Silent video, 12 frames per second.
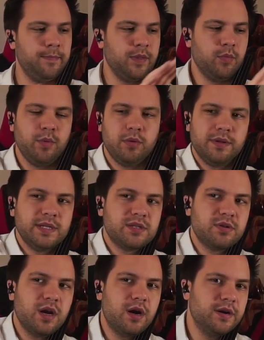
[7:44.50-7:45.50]
we will
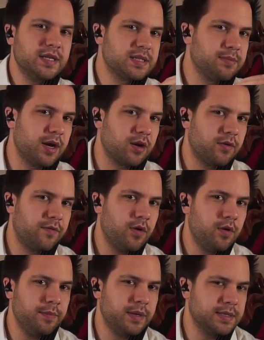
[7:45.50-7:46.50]
disregard this
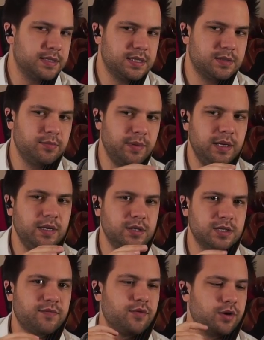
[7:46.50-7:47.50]
microphone because this is mainly
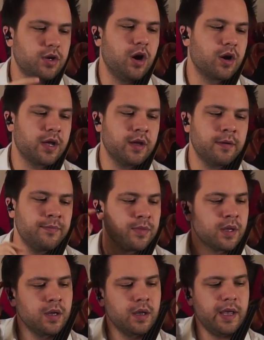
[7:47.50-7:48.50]
just for talking,
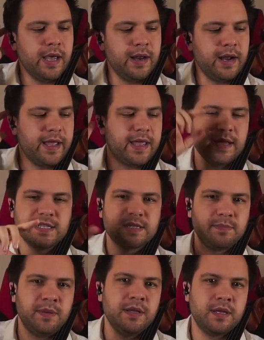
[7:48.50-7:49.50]
and I can't
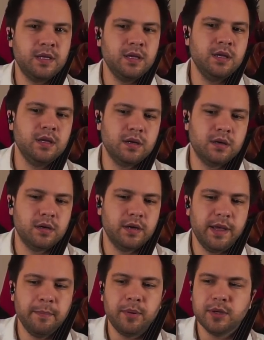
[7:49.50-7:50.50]
split the
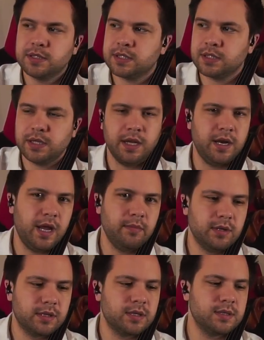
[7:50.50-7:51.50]
inputs in
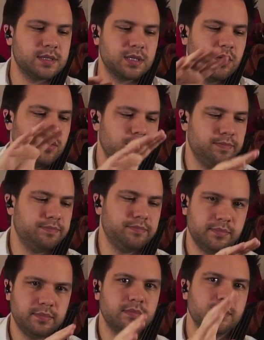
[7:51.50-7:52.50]
Ableton, so
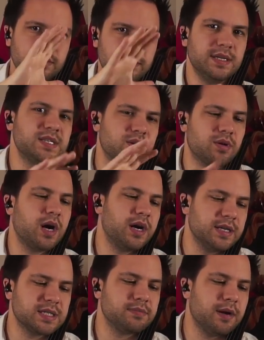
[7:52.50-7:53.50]
disregard
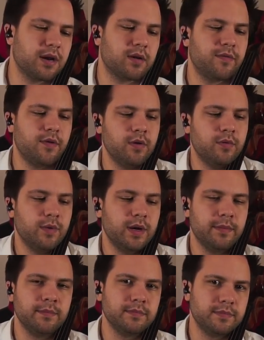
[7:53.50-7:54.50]
this microphone when
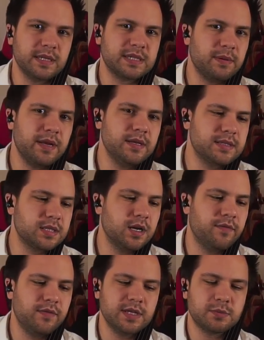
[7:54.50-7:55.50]
I'm explaining
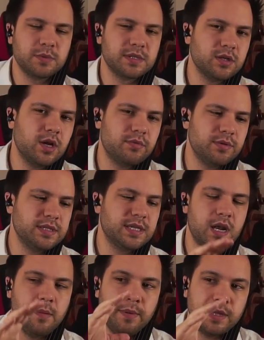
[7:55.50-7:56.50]
stuff. This one's not really
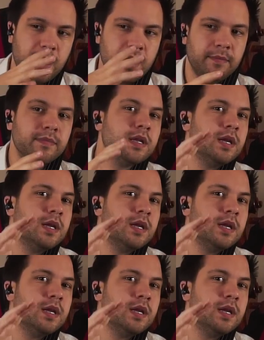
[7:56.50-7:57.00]
set up, but hey,